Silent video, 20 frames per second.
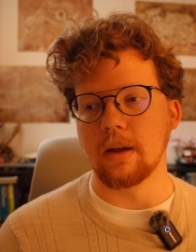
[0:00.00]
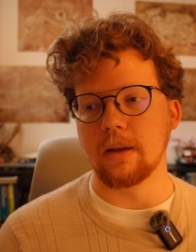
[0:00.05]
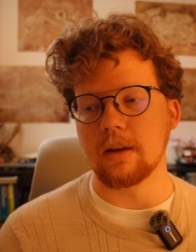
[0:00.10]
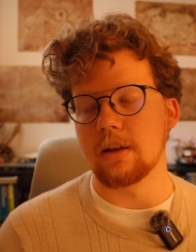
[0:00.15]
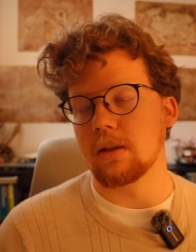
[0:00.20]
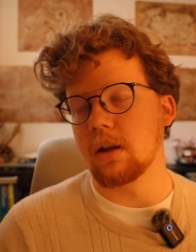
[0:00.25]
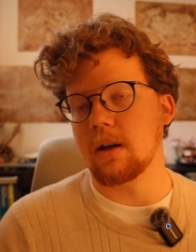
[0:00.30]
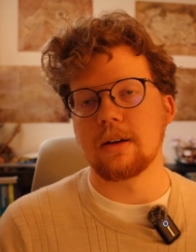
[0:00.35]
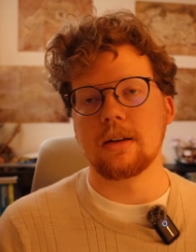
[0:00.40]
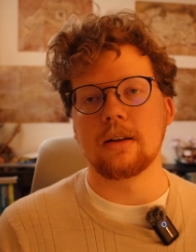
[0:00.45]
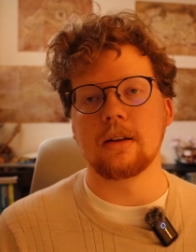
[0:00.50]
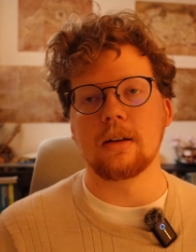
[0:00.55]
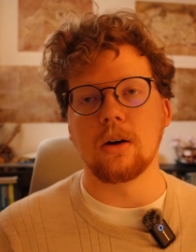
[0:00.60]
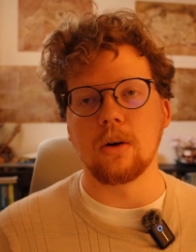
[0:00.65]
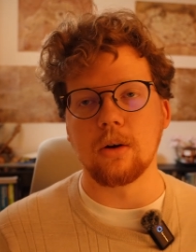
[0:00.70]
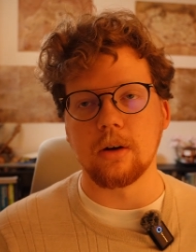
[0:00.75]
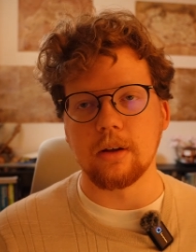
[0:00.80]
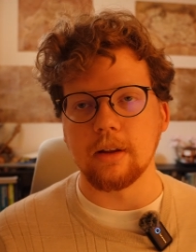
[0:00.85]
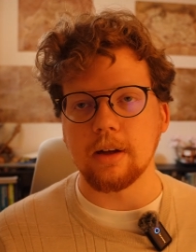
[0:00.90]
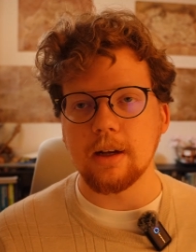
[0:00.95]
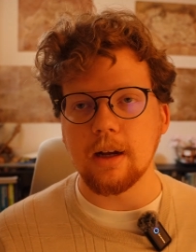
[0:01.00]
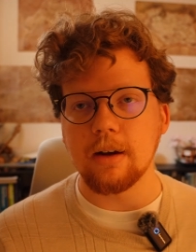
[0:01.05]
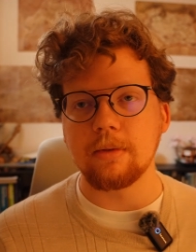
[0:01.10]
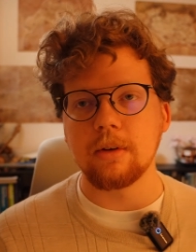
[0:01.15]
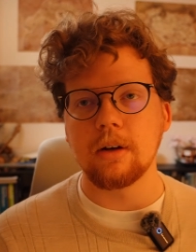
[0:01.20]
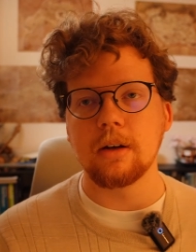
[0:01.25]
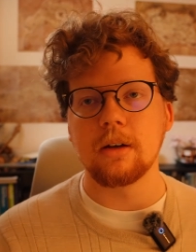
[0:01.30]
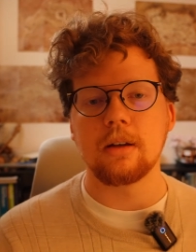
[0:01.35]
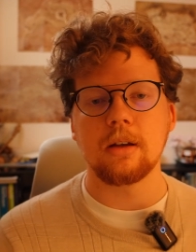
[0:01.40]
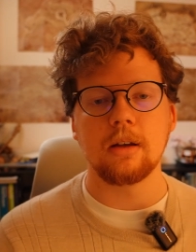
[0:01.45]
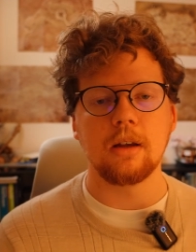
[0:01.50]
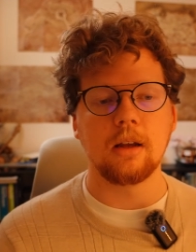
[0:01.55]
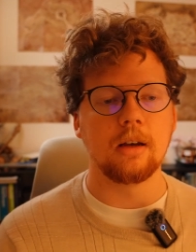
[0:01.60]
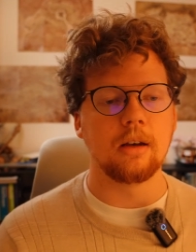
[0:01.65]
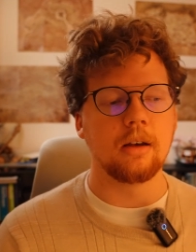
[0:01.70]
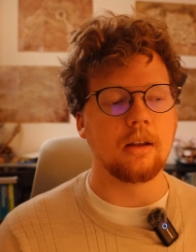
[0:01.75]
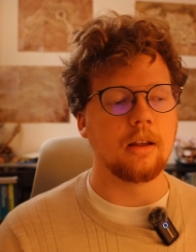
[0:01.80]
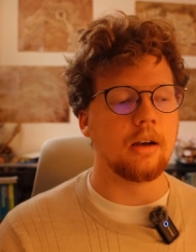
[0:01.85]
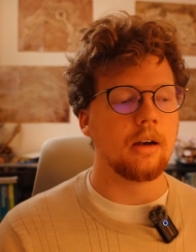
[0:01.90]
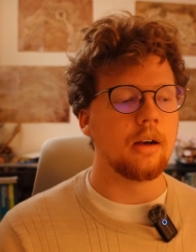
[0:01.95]
He lost the Ark of the Covenant,
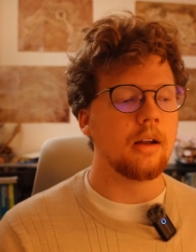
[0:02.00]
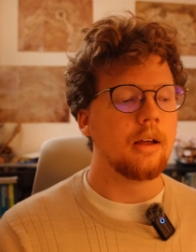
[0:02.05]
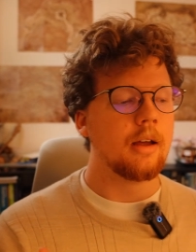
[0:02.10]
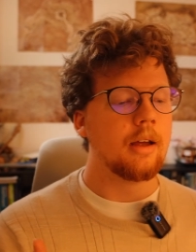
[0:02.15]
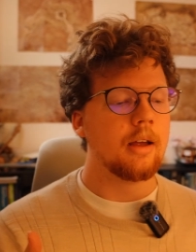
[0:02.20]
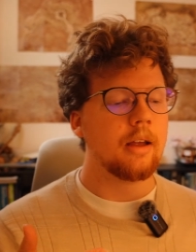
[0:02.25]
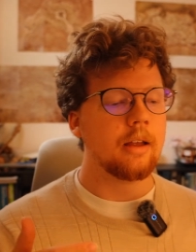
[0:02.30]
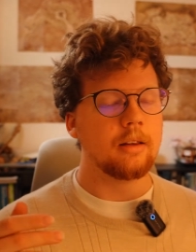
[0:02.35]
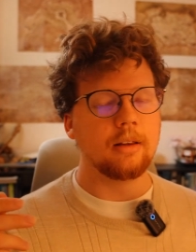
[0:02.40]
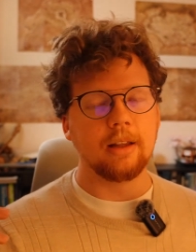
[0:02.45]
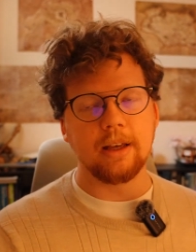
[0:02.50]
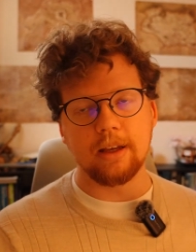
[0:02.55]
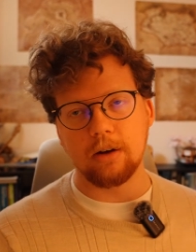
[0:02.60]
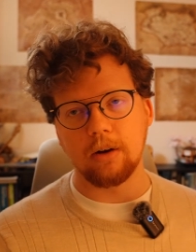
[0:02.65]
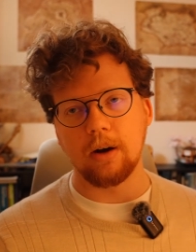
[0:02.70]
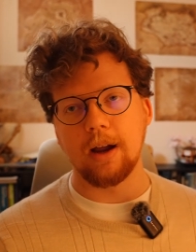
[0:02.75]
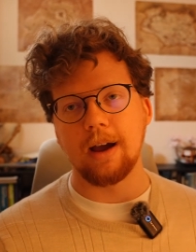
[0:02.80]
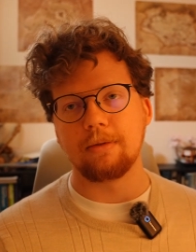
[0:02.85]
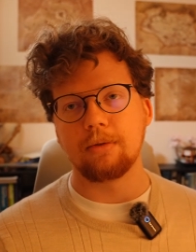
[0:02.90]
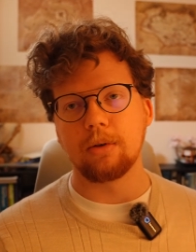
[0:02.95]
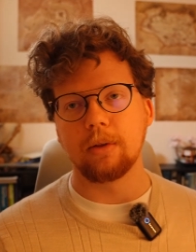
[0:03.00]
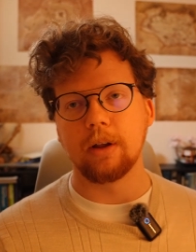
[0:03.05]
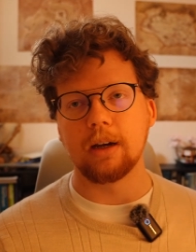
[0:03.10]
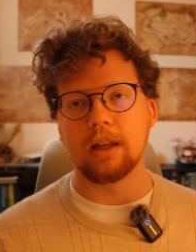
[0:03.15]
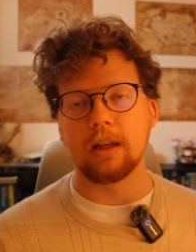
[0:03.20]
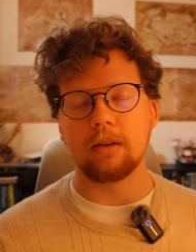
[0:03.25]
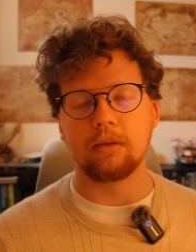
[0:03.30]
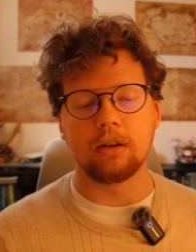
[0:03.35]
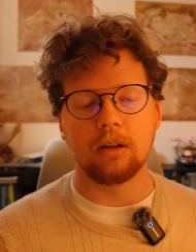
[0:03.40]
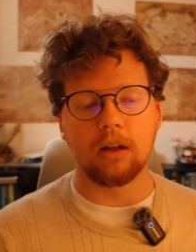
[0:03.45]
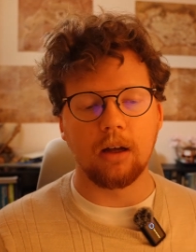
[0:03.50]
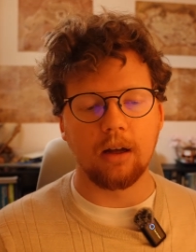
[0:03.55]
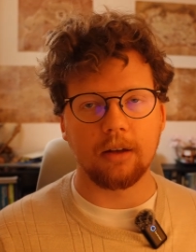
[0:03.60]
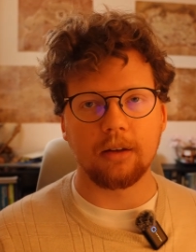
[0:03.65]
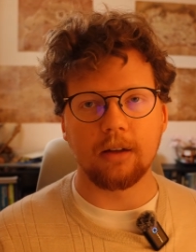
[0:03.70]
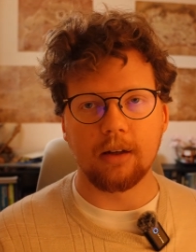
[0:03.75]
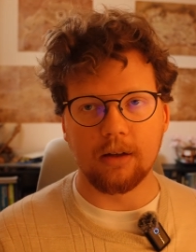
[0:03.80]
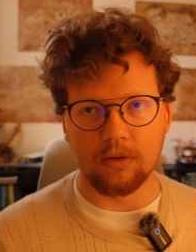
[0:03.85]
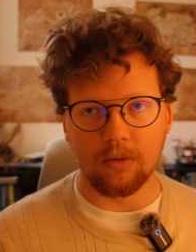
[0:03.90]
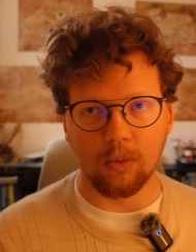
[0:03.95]
and then later after that he even
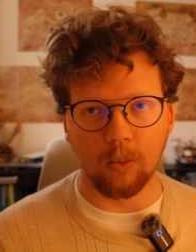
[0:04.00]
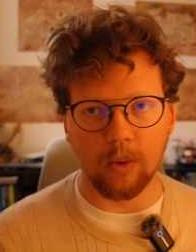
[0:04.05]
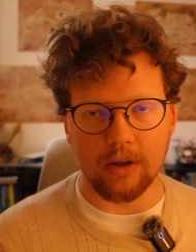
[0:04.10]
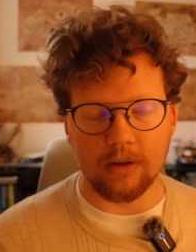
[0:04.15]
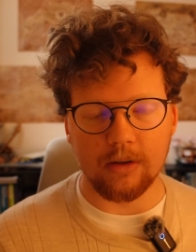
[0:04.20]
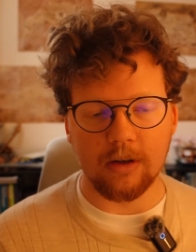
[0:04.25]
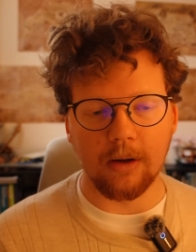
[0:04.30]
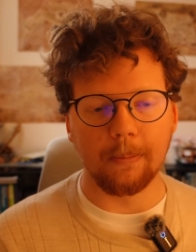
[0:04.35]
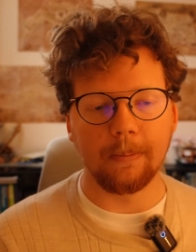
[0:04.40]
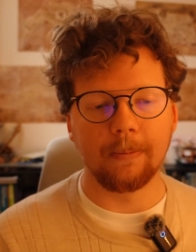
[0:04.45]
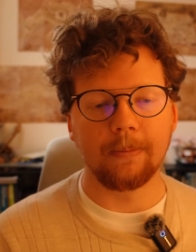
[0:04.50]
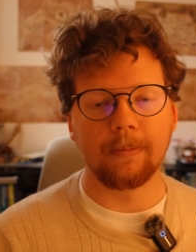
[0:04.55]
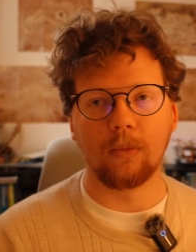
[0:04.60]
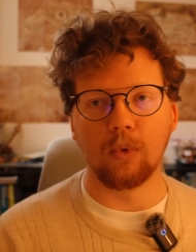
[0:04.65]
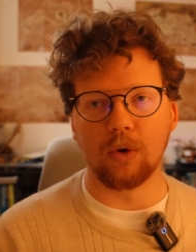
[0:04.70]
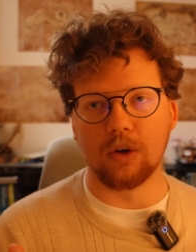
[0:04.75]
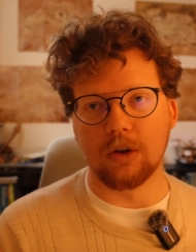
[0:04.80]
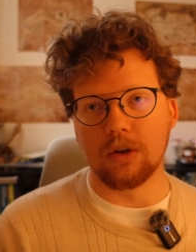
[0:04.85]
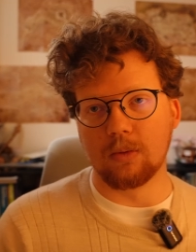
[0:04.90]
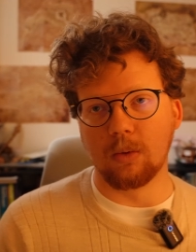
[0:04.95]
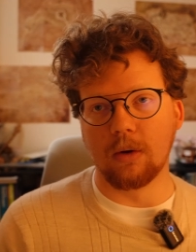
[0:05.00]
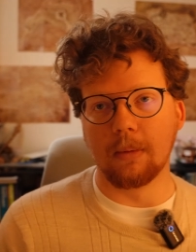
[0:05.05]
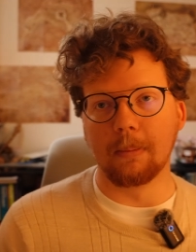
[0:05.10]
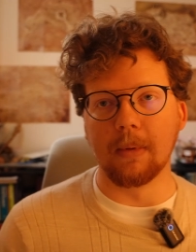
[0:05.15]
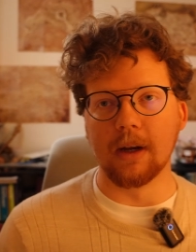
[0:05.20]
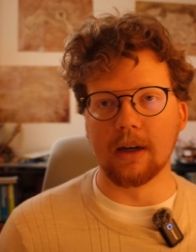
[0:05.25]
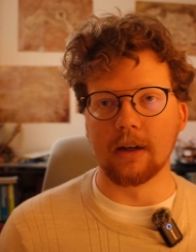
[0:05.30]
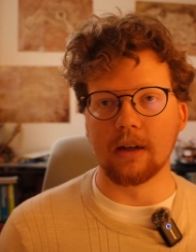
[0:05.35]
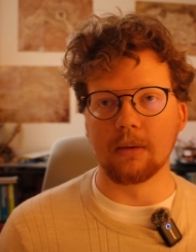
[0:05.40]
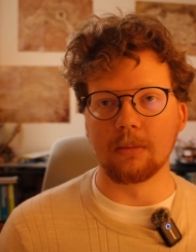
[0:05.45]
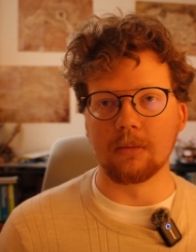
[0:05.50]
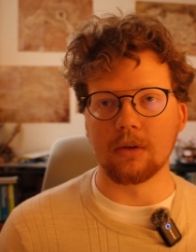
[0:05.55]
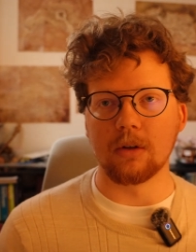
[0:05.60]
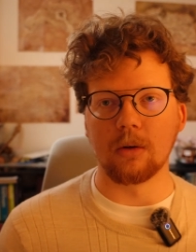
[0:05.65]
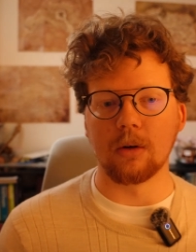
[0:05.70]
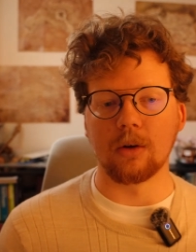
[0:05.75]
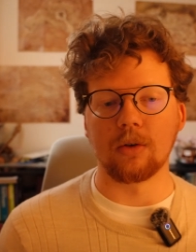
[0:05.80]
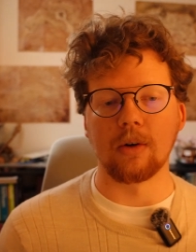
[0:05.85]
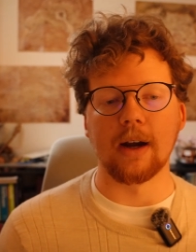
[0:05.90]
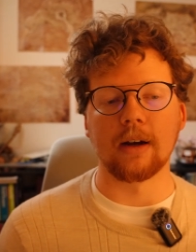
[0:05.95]
lost his wisdom, which is what made him
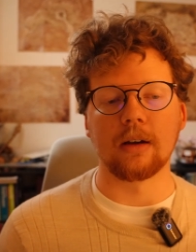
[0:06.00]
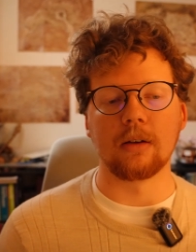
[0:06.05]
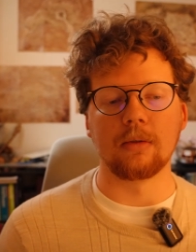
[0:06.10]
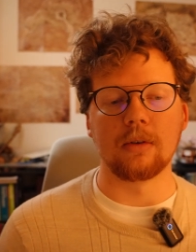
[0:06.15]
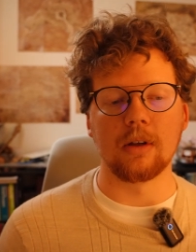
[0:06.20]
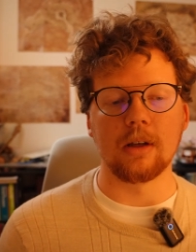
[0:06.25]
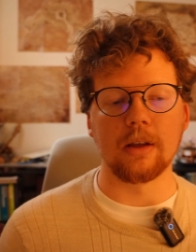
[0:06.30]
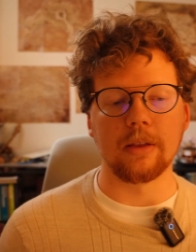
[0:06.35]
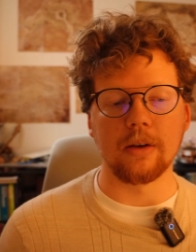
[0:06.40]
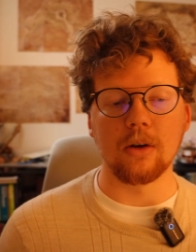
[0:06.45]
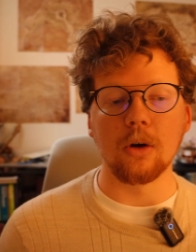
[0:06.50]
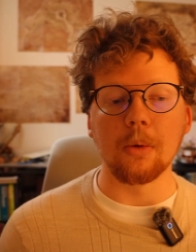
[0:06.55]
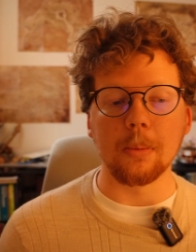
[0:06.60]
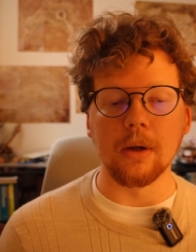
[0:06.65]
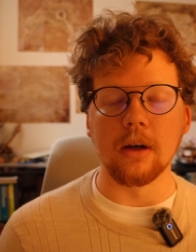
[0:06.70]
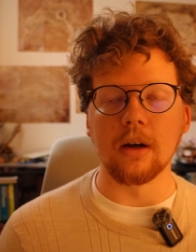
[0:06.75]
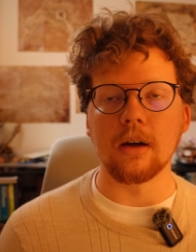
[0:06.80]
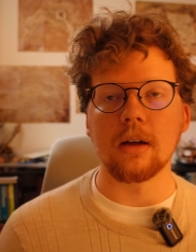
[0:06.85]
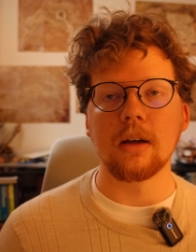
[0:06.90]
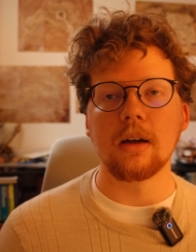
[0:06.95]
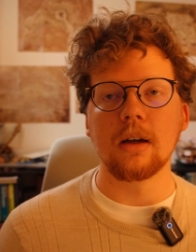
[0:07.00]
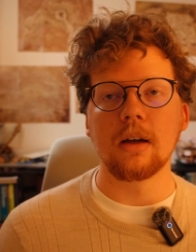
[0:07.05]
so attractive to Ethiopia